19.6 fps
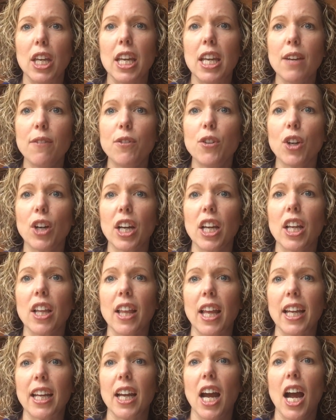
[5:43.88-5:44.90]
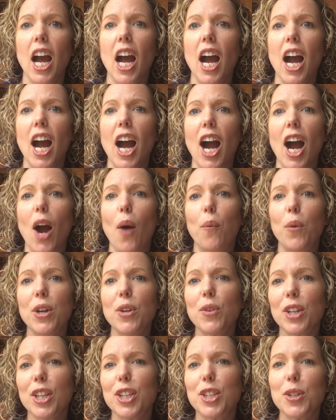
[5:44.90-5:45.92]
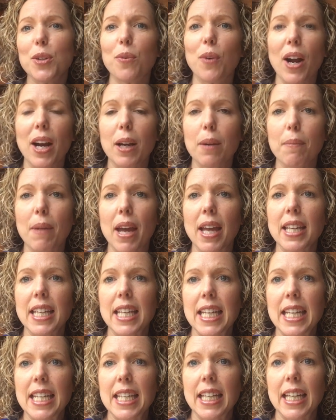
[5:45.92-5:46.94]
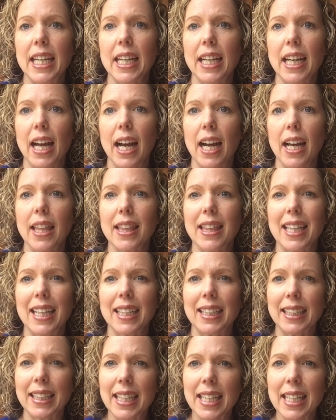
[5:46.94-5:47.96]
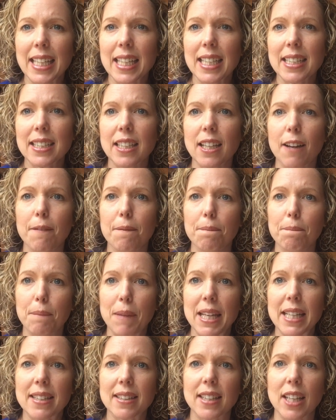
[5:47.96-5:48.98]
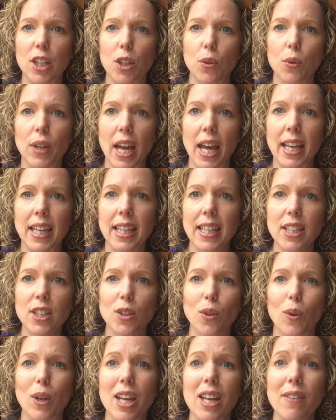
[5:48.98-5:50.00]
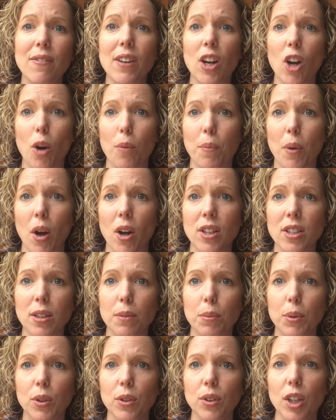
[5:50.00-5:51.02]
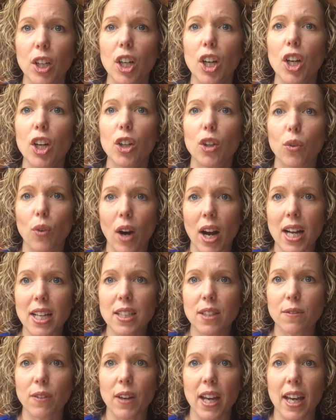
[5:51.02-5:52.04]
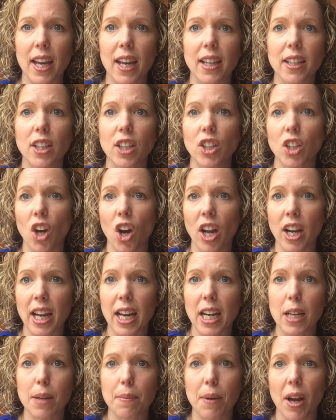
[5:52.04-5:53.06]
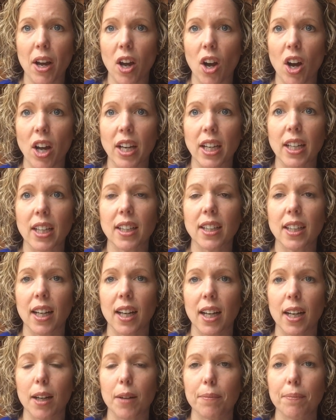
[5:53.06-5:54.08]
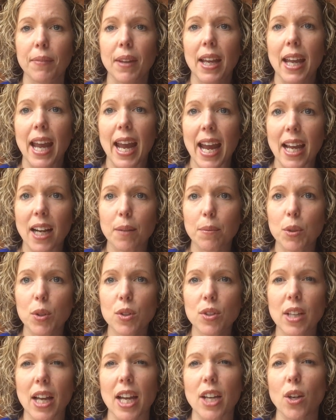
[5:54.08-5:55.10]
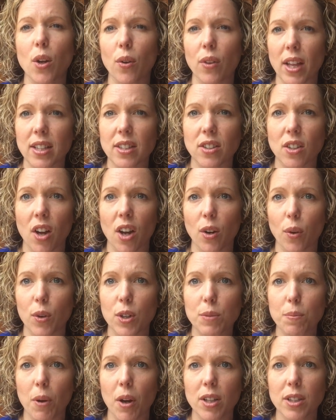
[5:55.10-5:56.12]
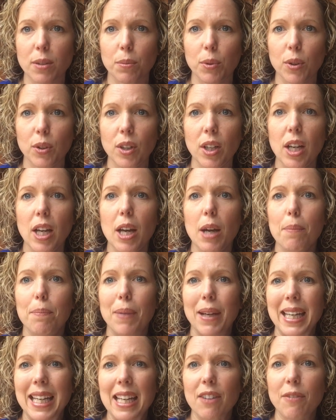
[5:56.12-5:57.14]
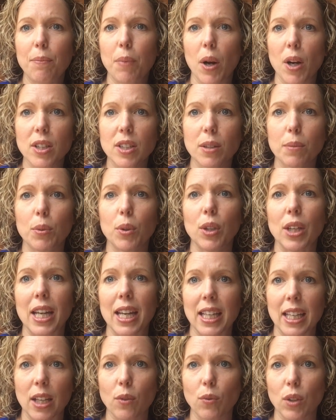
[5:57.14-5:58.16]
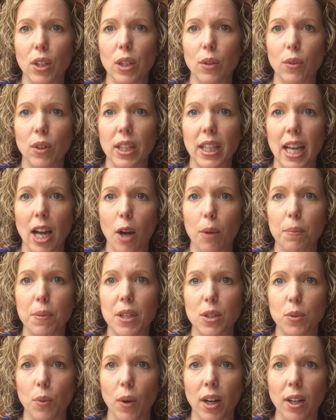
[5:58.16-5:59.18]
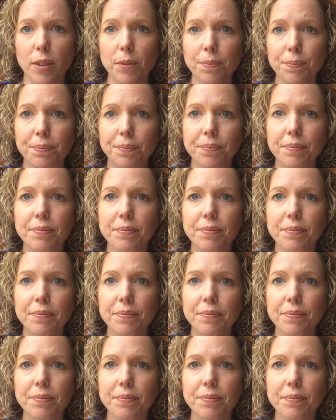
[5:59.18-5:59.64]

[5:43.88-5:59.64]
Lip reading: If you're gonna, we really do recommend eating the cleanest meats that you can eat. So if at all possible, grass-fed, non-antibiotic animals. I know that's not always possible, but if possible, it can really, really help as well.